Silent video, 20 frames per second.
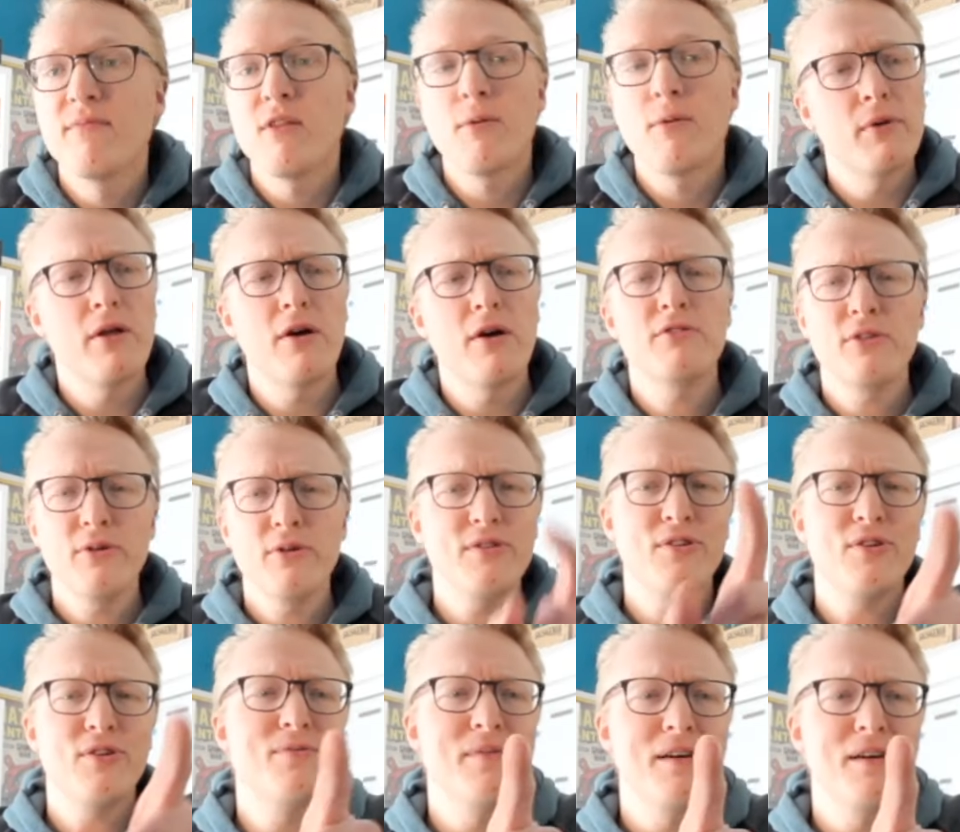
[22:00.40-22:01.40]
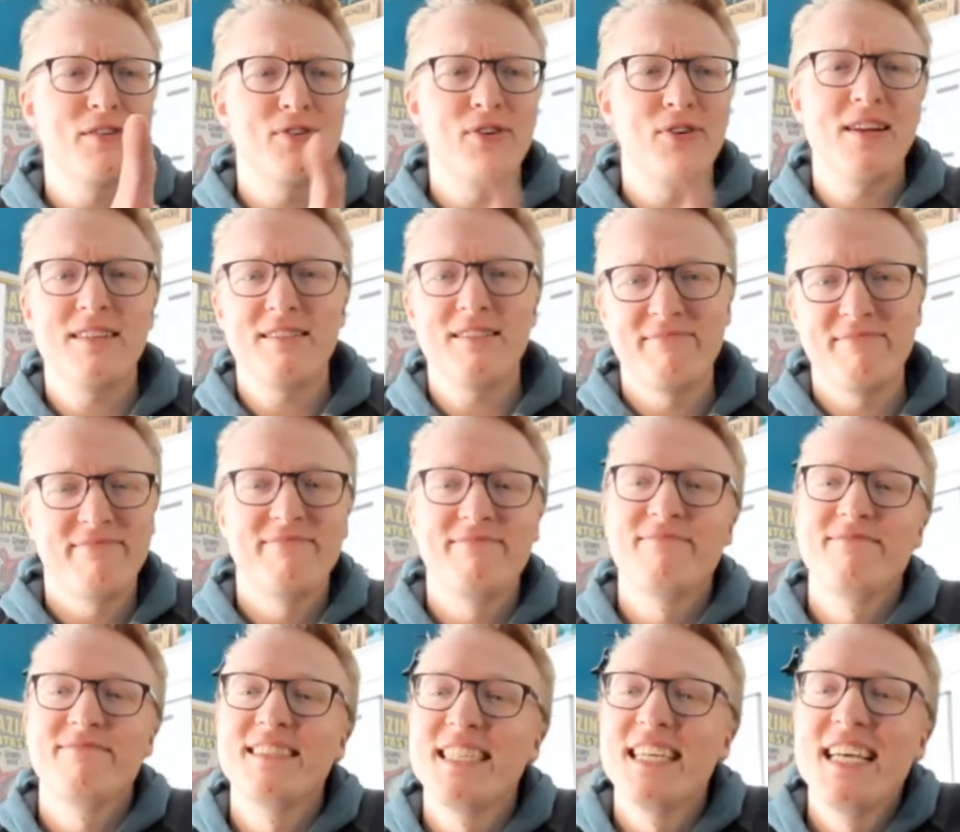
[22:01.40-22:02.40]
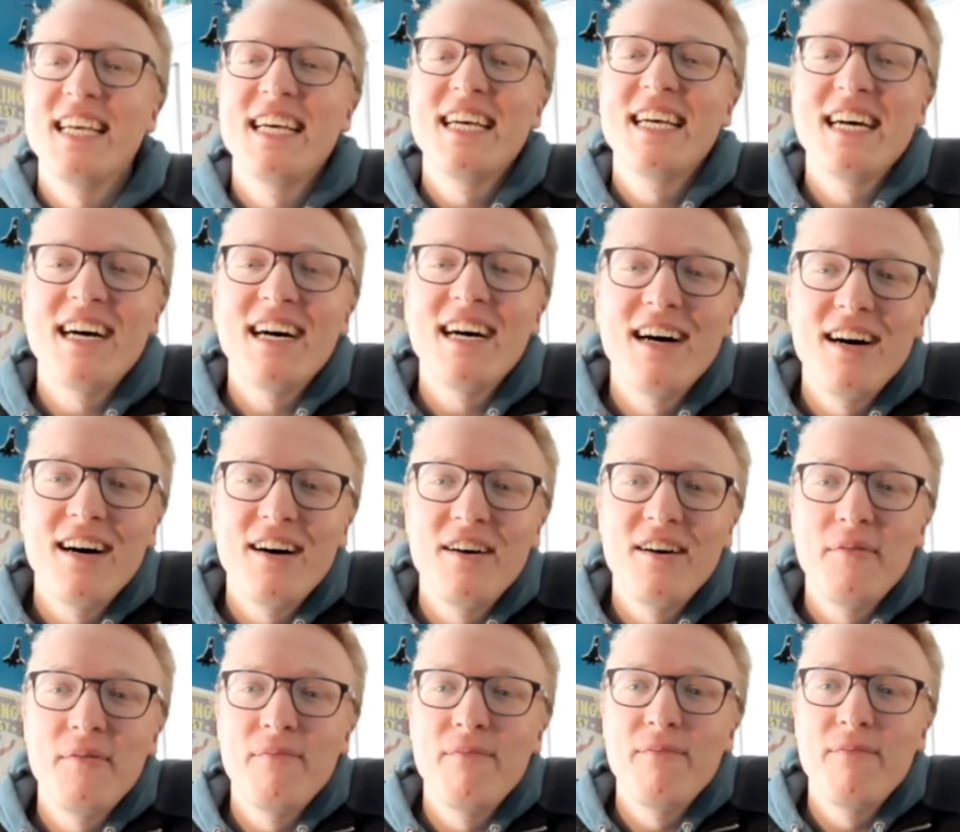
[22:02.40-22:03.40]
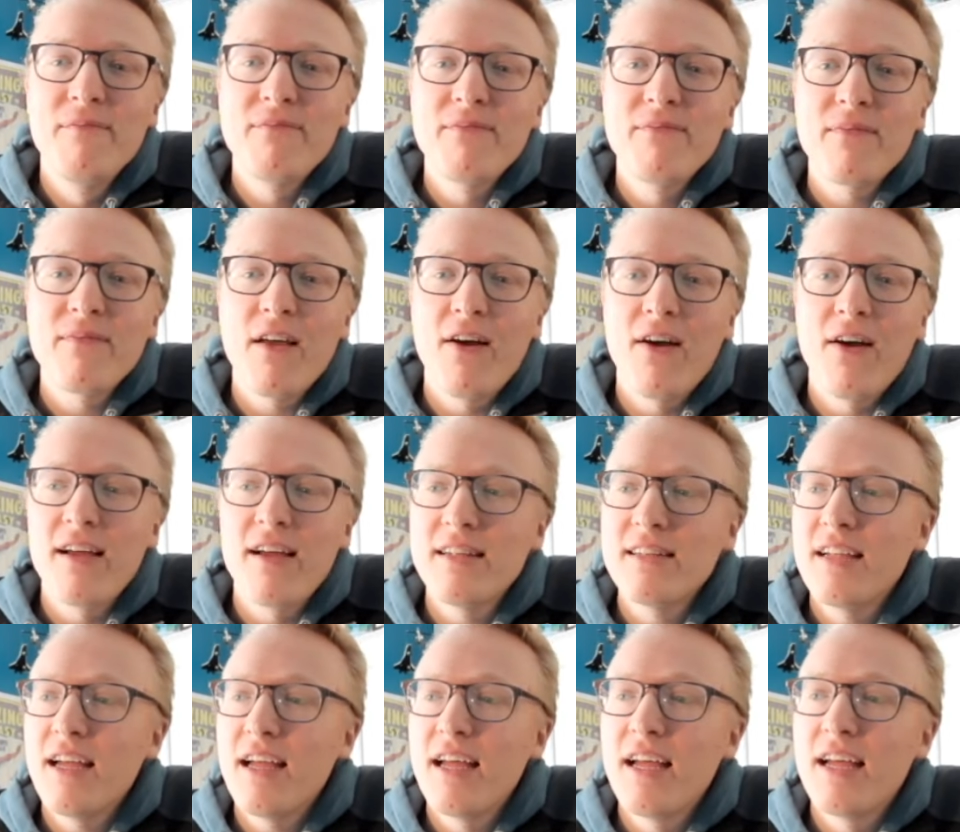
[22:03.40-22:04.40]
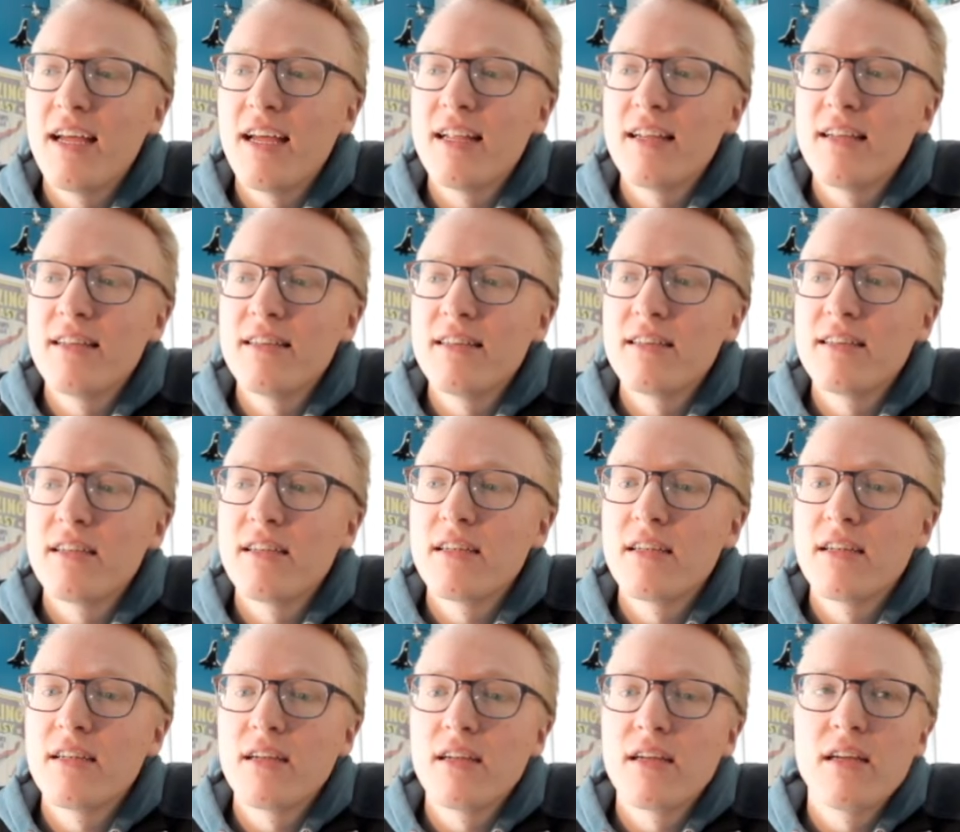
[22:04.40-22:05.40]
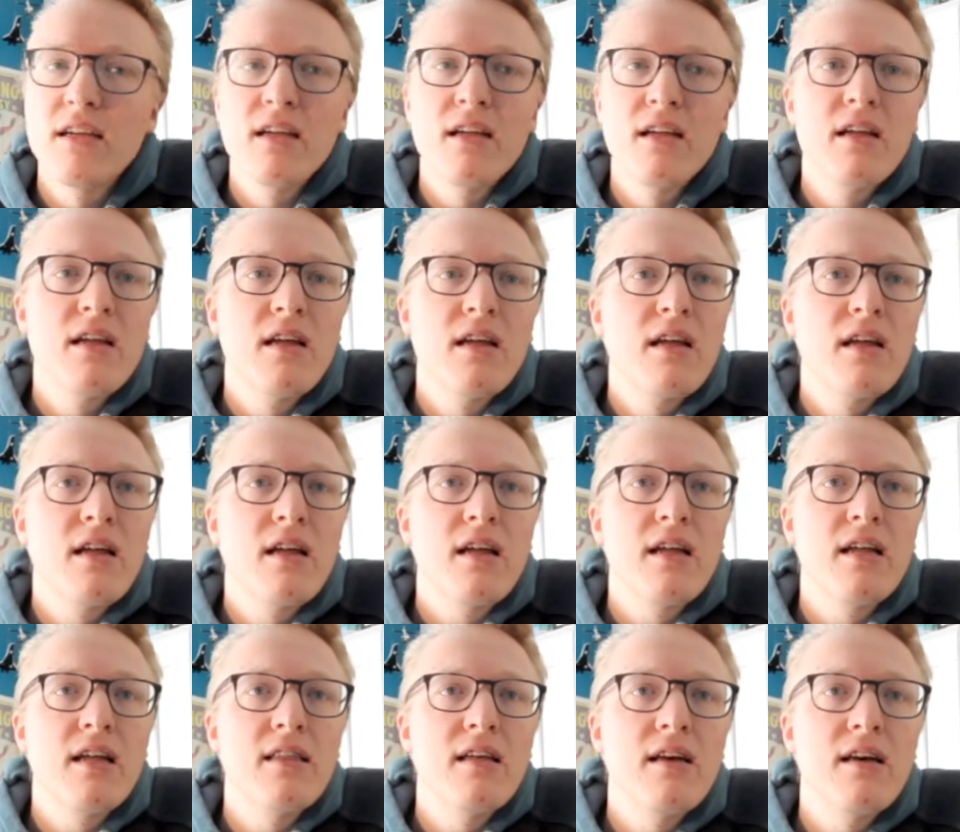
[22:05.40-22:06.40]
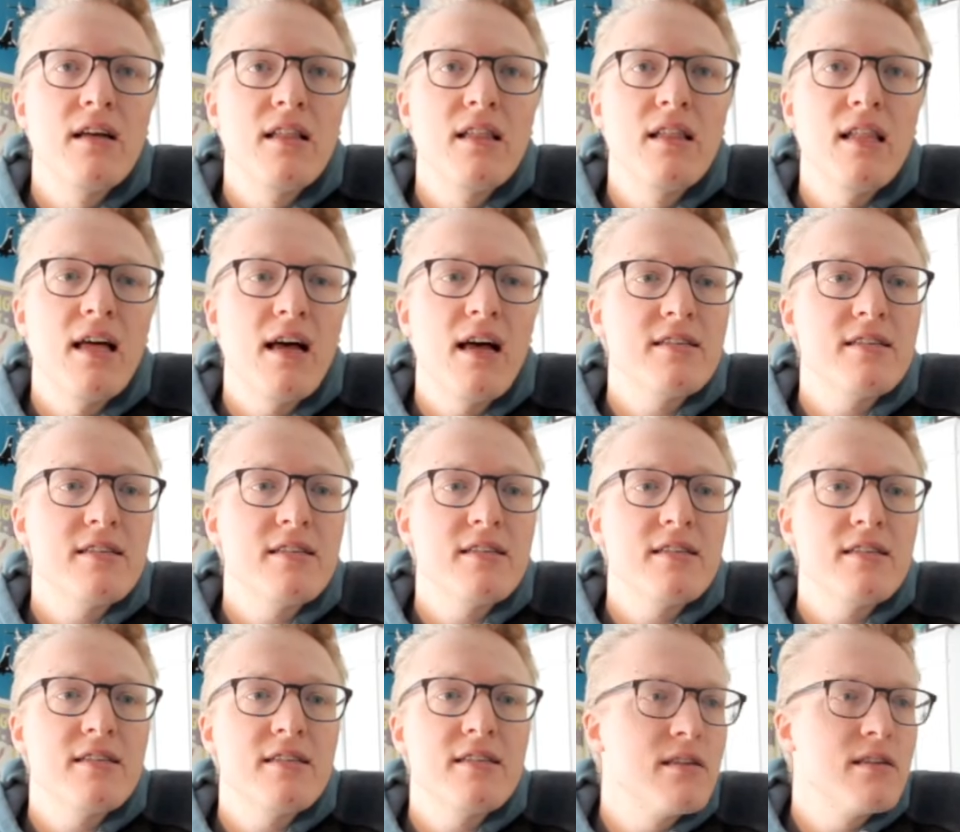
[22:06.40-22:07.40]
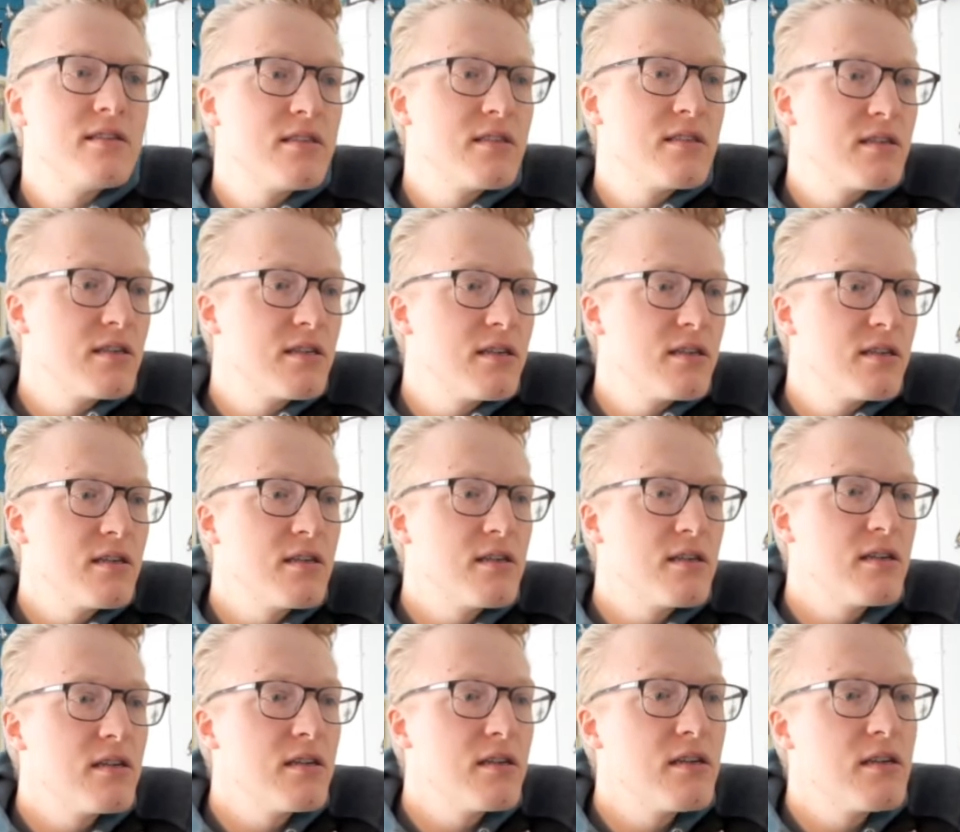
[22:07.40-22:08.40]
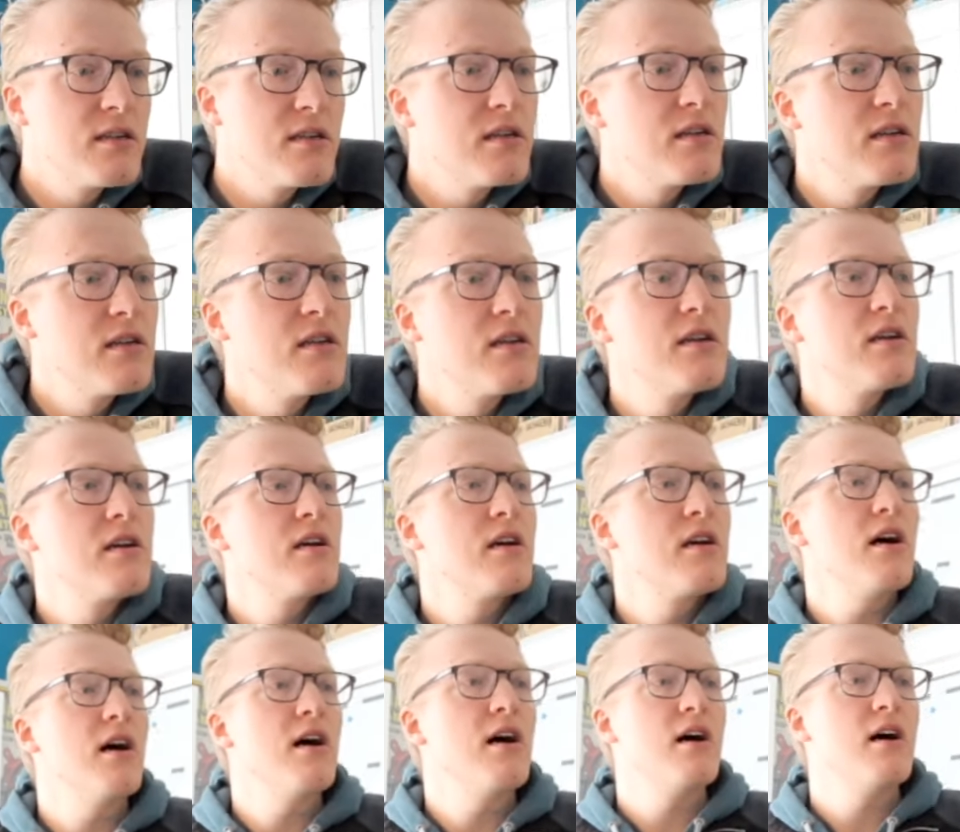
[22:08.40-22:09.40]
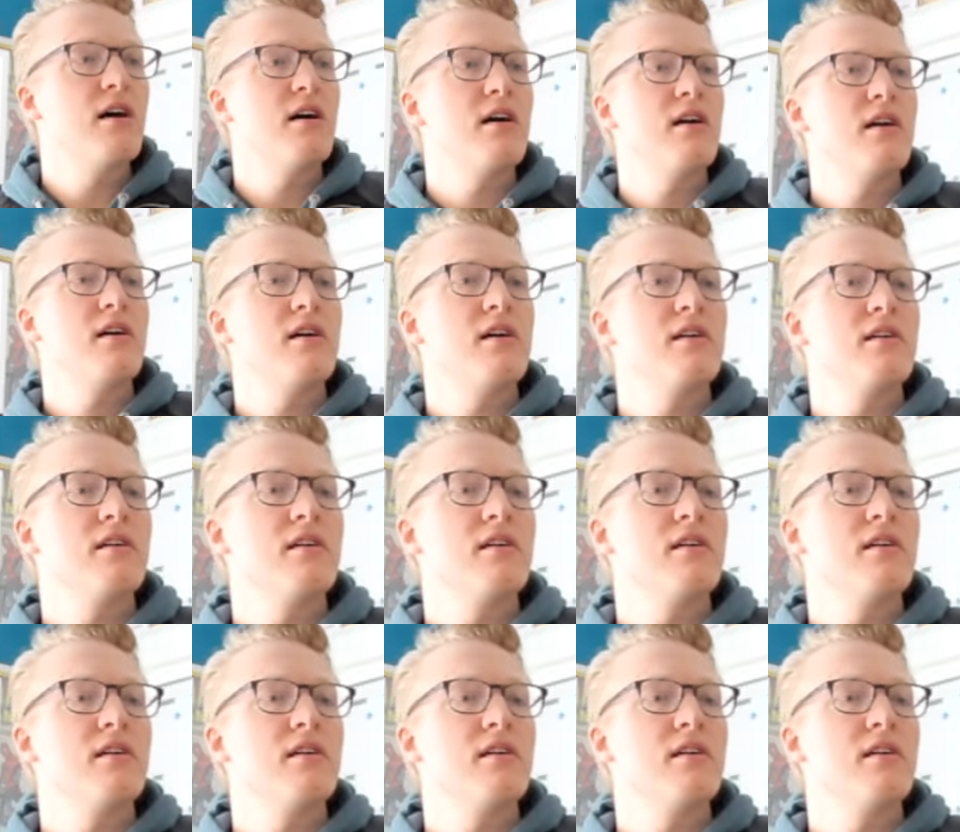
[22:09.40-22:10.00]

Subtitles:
but don't do it too much, right? All right, and in the last few minutes, yeah,